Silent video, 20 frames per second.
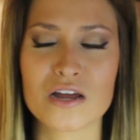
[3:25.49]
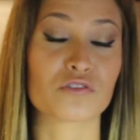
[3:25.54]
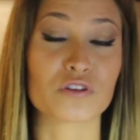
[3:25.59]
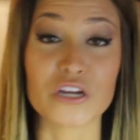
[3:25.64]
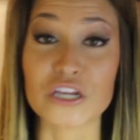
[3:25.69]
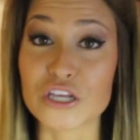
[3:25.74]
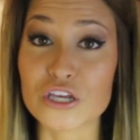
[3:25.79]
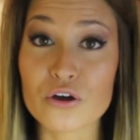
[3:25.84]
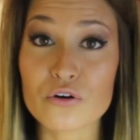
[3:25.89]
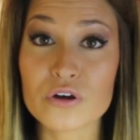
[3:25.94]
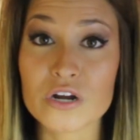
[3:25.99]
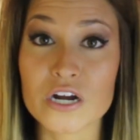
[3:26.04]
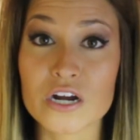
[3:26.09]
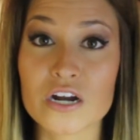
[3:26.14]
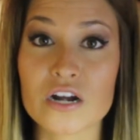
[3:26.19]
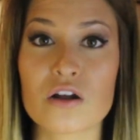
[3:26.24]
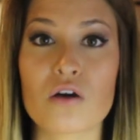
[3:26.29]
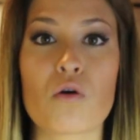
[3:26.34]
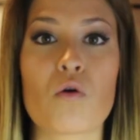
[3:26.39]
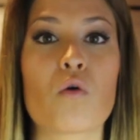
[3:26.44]
Greek
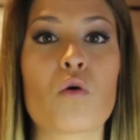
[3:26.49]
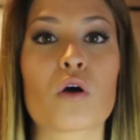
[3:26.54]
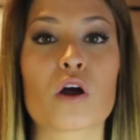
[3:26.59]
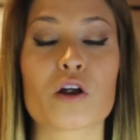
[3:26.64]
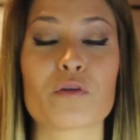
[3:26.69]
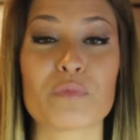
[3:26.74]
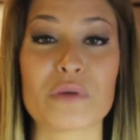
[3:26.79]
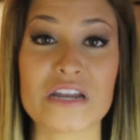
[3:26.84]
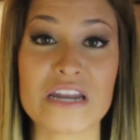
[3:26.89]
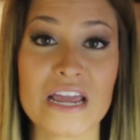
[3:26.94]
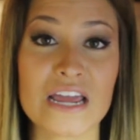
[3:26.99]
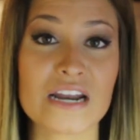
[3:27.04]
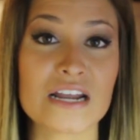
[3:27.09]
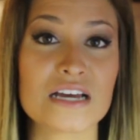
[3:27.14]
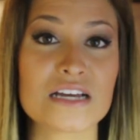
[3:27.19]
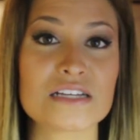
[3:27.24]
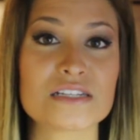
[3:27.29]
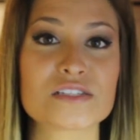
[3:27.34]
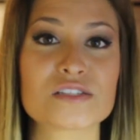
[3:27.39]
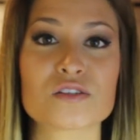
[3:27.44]
yogurt or
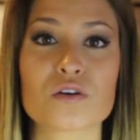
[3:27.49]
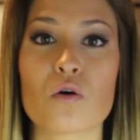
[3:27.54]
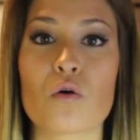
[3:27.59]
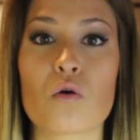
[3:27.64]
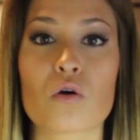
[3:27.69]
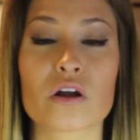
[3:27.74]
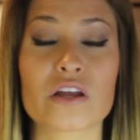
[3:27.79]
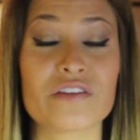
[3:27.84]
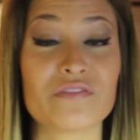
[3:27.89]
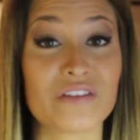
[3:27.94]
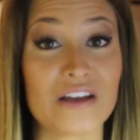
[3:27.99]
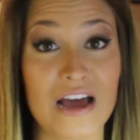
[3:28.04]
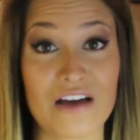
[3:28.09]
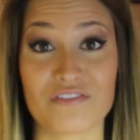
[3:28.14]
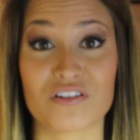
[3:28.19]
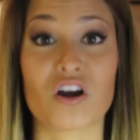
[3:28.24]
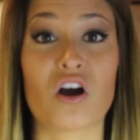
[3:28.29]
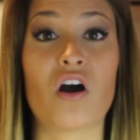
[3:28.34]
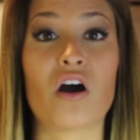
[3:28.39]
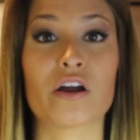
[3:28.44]
bananas or even
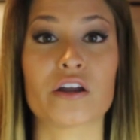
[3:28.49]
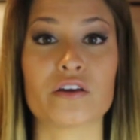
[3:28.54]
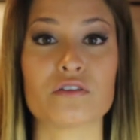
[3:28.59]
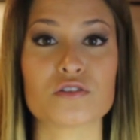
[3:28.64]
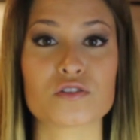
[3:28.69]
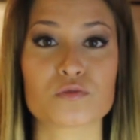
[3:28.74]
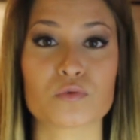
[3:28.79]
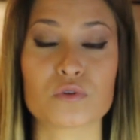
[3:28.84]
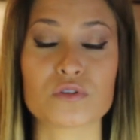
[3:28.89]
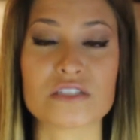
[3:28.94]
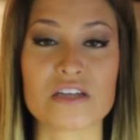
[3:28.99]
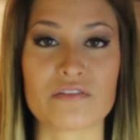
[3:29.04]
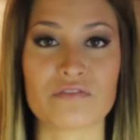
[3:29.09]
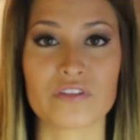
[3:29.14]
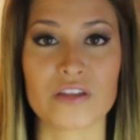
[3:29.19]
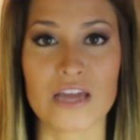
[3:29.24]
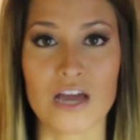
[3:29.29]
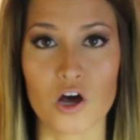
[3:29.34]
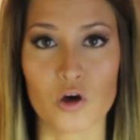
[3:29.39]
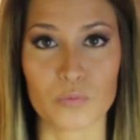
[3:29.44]
avocados will
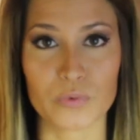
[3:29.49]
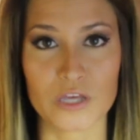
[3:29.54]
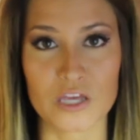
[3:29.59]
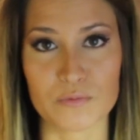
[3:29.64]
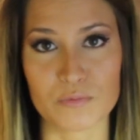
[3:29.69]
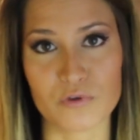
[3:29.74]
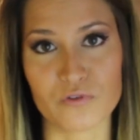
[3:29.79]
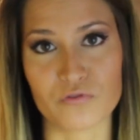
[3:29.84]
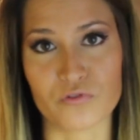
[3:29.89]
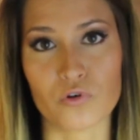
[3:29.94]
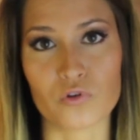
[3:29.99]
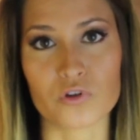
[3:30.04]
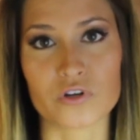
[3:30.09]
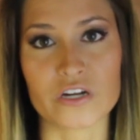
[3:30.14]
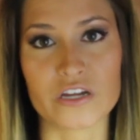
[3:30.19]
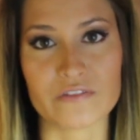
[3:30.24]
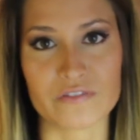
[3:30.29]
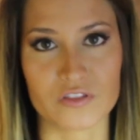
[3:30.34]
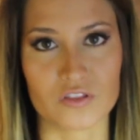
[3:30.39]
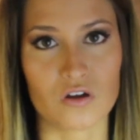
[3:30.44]
definitely help keep you
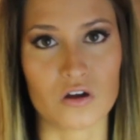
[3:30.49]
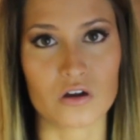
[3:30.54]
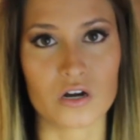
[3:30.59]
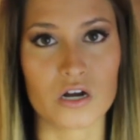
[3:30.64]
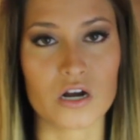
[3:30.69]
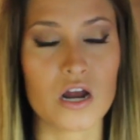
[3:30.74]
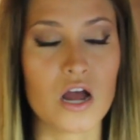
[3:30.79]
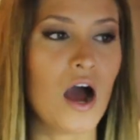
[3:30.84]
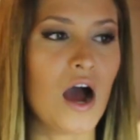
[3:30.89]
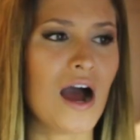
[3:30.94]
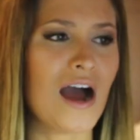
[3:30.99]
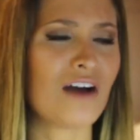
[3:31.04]
fuller even longer.